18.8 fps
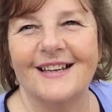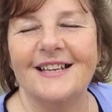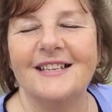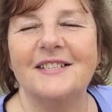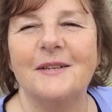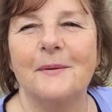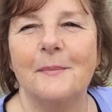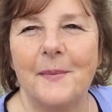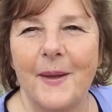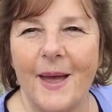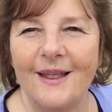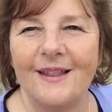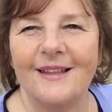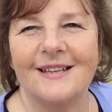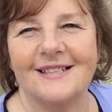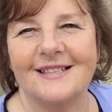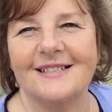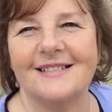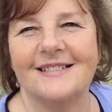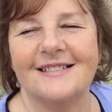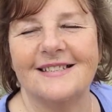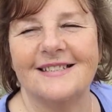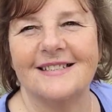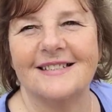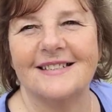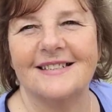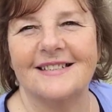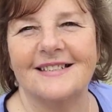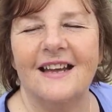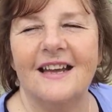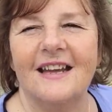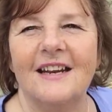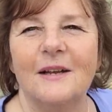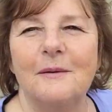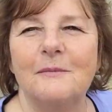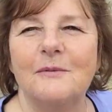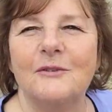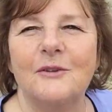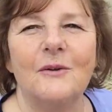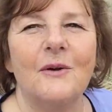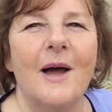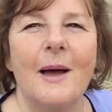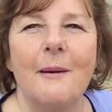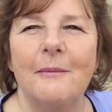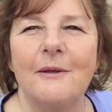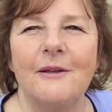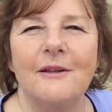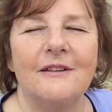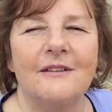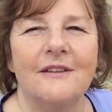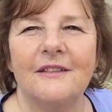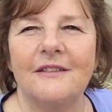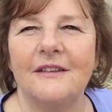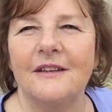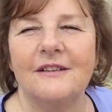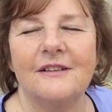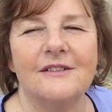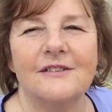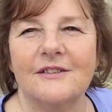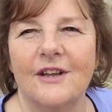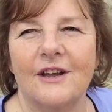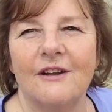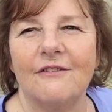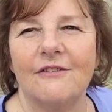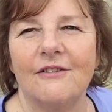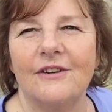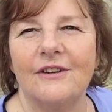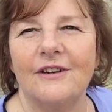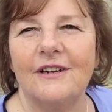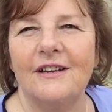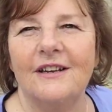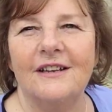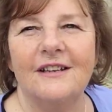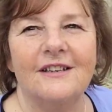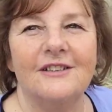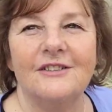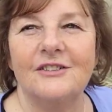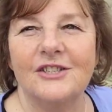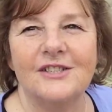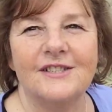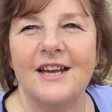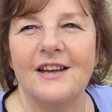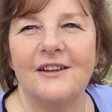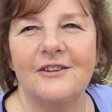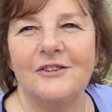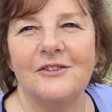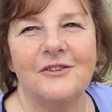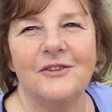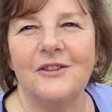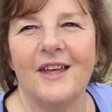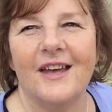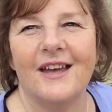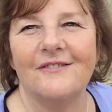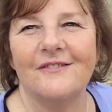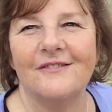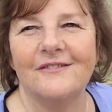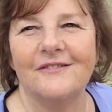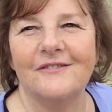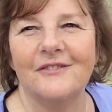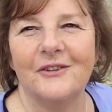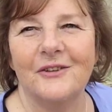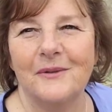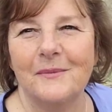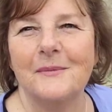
It's a balance. And I'm so happy that they discovered just how to do that for